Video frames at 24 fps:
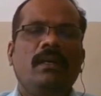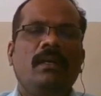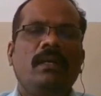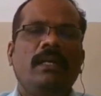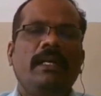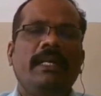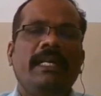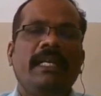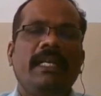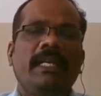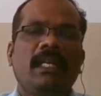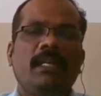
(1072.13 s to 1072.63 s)

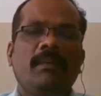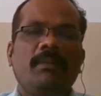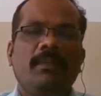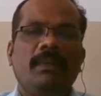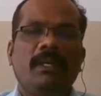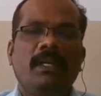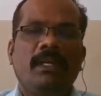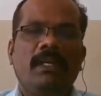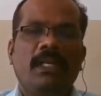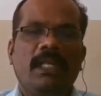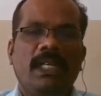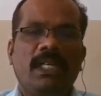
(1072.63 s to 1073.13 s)
income
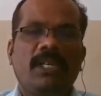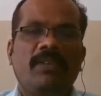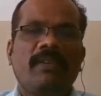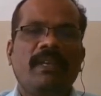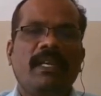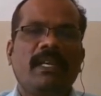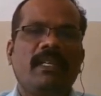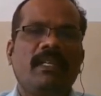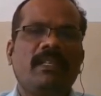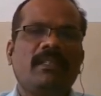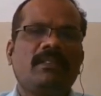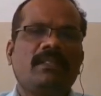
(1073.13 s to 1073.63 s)

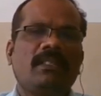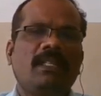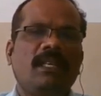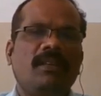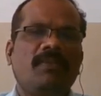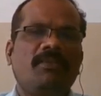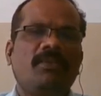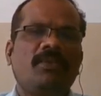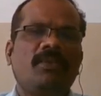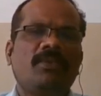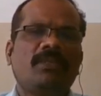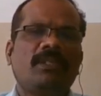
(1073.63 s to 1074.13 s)
inequalities.
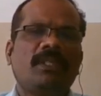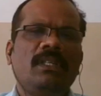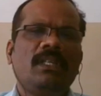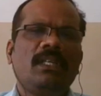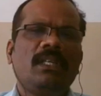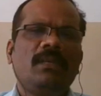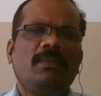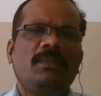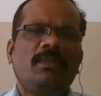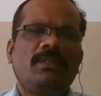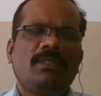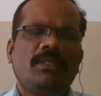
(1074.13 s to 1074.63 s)
Of course,
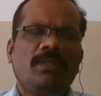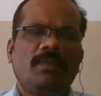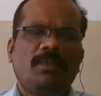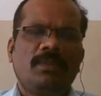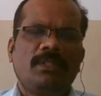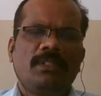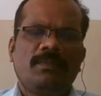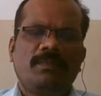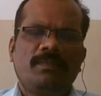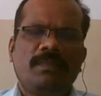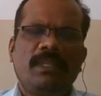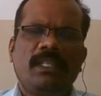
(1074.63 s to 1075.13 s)
income
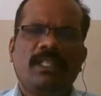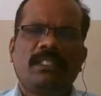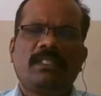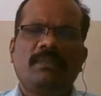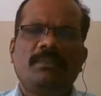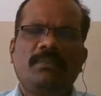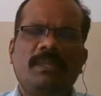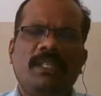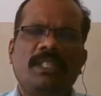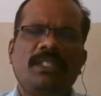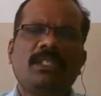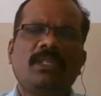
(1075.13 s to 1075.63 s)
distribution plays a
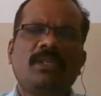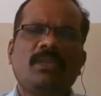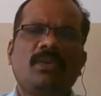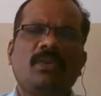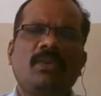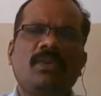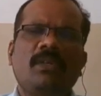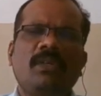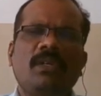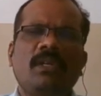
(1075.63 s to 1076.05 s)
major role